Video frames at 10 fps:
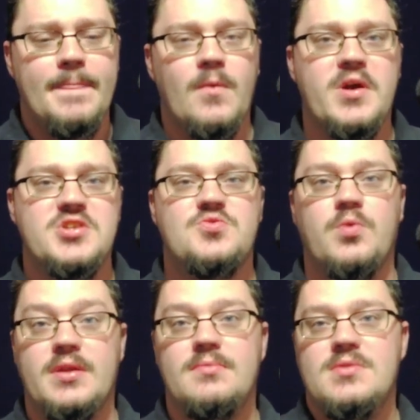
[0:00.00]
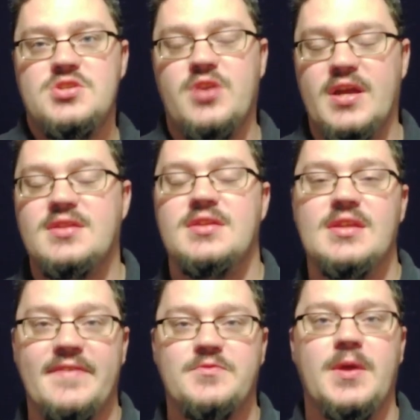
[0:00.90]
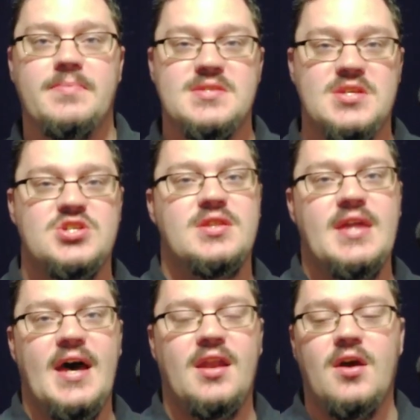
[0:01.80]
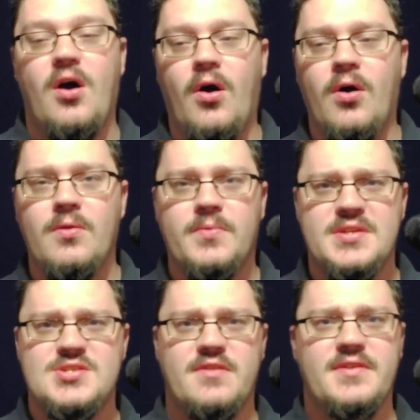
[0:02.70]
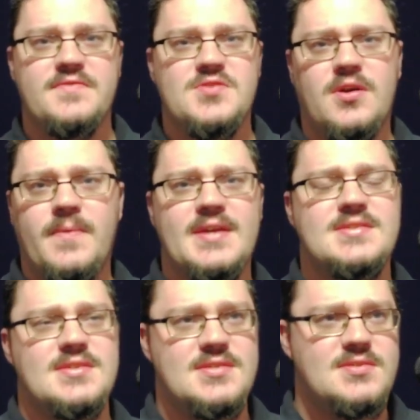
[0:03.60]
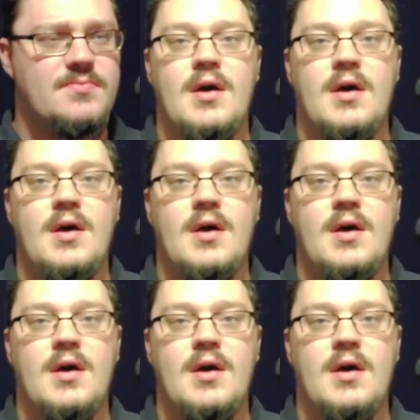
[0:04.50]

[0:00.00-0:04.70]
which would strengthen the left-wing position that all conservatives are racist.